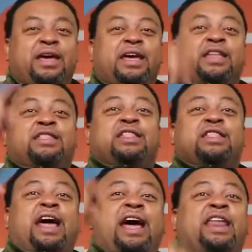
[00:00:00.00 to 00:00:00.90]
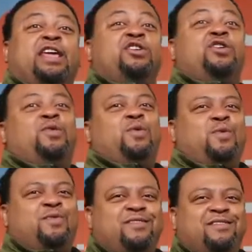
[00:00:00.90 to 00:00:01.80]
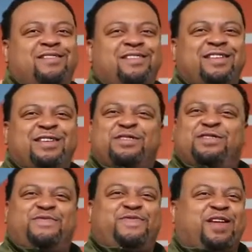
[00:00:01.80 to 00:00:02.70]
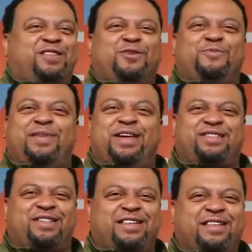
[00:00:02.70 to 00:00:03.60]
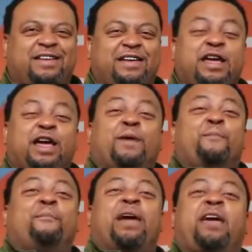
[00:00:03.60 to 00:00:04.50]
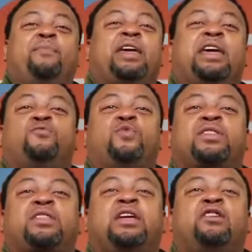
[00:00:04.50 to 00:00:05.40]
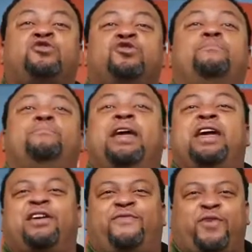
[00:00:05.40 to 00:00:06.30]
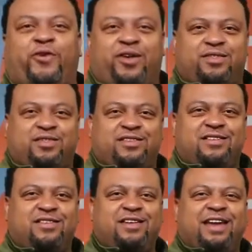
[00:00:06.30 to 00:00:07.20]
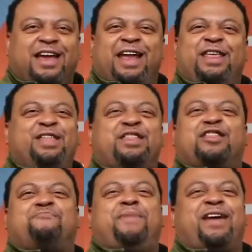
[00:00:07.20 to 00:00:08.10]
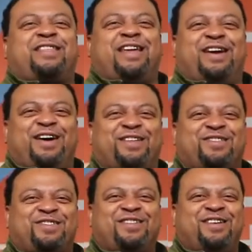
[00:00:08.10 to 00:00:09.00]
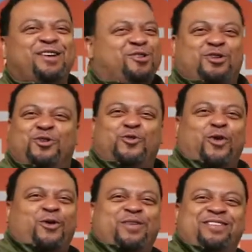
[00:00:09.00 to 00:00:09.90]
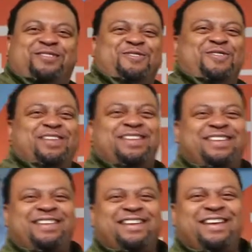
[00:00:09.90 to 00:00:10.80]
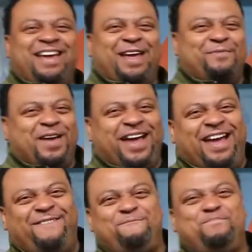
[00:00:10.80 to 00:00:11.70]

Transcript: He's designing you to fit your blessing. Maybe it was still too big for us, and He's expecting us to grow into it. Amen?